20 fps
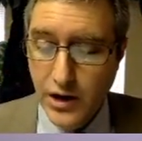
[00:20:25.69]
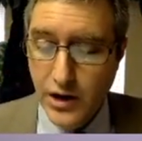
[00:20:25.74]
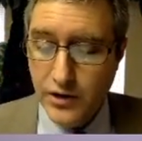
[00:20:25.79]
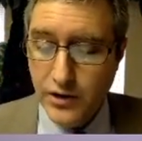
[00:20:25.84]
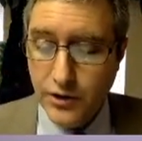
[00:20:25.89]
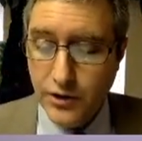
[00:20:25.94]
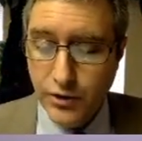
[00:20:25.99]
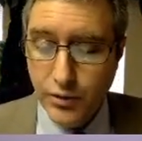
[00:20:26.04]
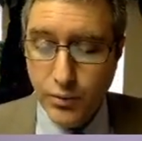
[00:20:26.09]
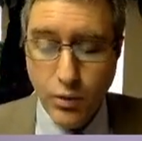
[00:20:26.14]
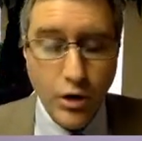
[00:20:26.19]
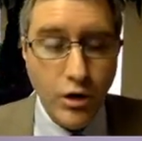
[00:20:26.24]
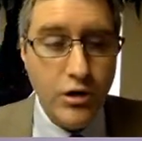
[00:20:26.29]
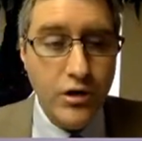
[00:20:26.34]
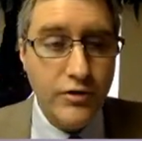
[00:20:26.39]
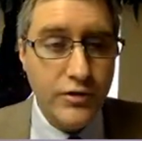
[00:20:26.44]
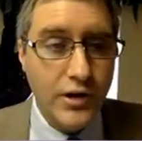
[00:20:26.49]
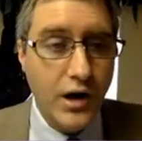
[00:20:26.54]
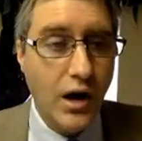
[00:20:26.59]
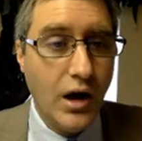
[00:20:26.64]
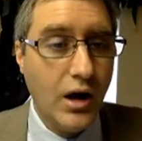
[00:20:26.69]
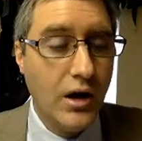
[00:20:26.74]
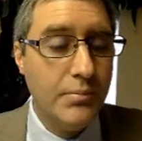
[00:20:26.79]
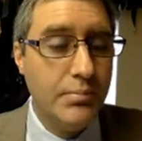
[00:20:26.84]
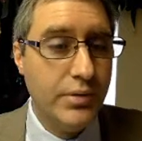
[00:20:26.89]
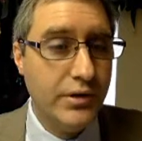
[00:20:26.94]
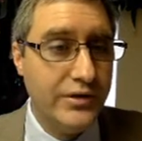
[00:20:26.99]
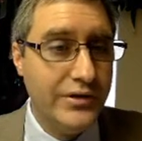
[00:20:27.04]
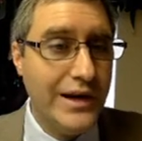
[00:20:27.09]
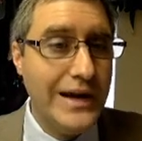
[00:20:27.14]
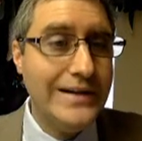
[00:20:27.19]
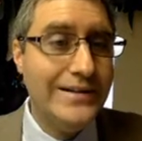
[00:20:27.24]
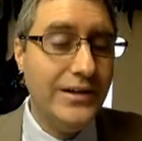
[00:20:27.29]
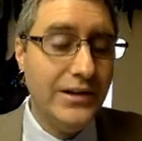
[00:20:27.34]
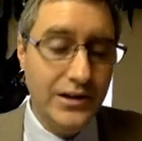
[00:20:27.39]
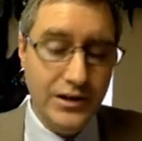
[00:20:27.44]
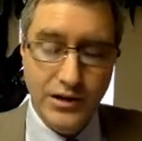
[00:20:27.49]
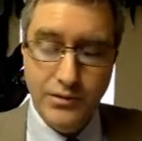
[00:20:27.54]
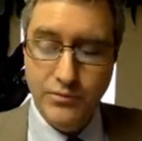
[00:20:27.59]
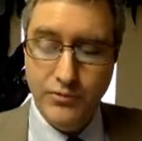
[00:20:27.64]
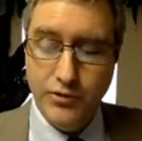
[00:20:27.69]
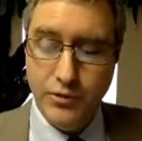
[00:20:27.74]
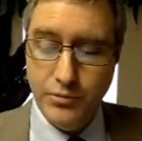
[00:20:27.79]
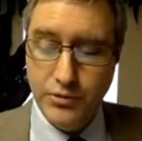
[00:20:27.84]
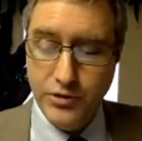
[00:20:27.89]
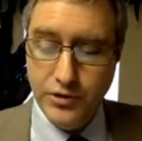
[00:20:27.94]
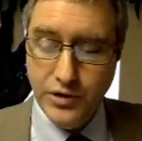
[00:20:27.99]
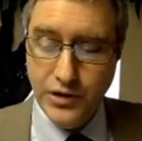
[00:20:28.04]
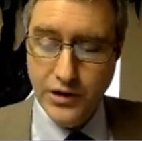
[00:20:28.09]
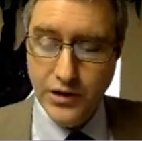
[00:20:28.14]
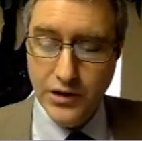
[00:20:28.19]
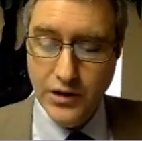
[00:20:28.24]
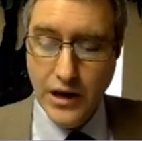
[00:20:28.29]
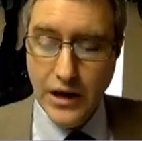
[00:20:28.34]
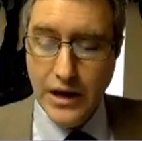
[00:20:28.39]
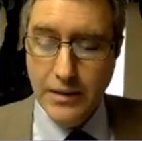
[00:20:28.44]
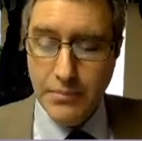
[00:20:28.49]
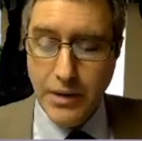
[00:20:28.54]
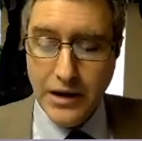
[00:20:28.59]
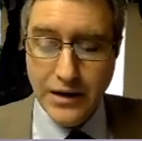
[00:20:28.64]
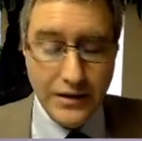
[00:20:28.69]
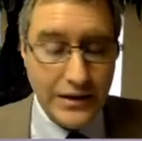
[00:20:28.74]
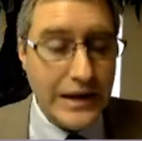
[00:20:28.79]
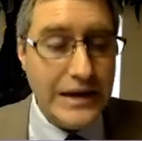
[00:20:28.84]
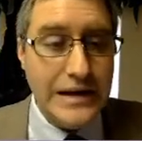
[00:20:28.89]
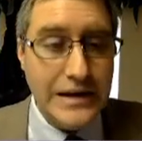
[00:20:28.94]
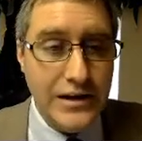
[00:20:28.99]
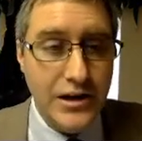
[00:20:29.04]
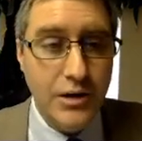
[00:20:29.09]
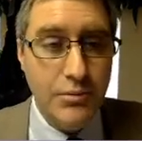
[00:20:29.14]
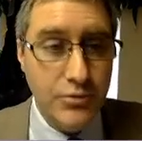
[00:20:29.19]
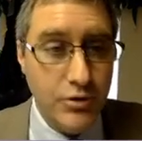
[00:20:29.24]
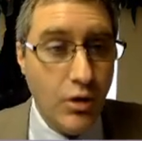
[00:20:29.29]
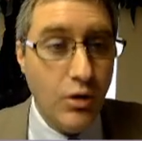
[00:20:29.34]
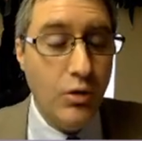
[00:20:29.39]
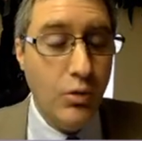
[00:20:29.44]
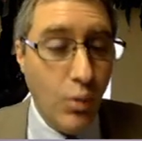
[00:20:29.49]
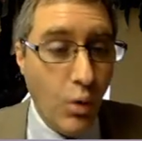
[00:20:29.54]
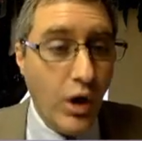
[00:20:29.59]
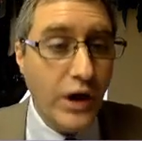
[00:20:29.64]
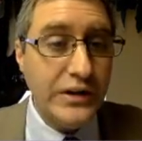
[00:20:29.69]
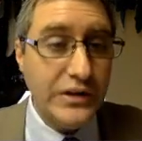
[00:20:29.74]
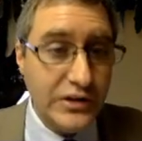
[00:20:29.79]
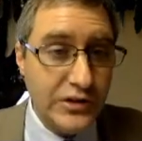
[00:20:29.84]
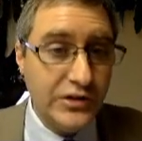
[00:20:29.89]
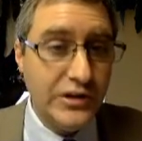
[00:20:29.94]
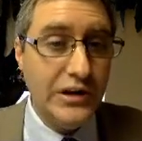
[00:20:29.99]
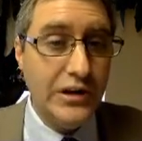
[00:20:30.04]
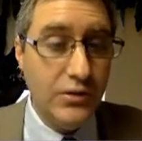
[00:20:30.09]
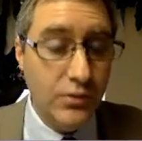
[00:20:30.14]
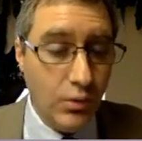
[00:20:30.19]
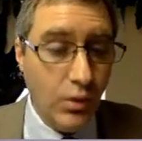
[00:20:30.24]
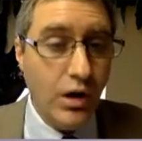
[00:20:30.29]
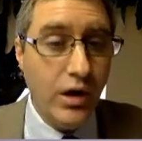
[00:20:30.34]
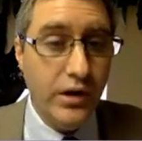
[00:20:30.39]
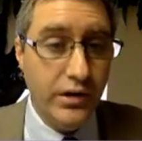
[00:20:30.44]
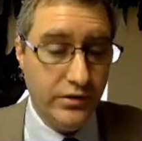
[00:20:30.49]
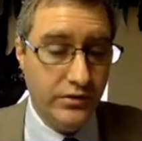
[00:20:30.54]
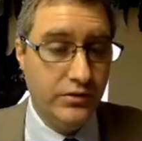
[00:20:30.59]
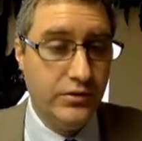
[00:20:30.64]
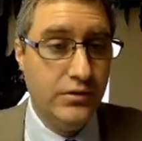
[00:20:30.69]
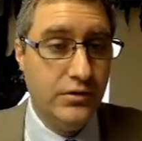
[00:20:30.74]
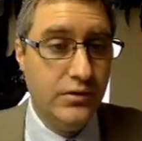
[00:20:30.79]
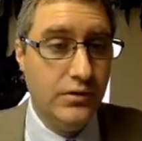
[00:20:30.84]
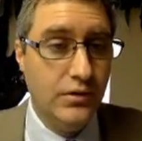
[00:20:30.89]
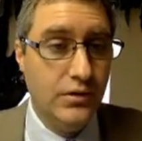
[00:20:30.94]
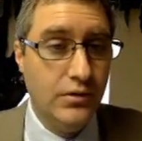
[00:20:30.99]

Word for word: that the Word of God protected him from sin by letting him know what sin was,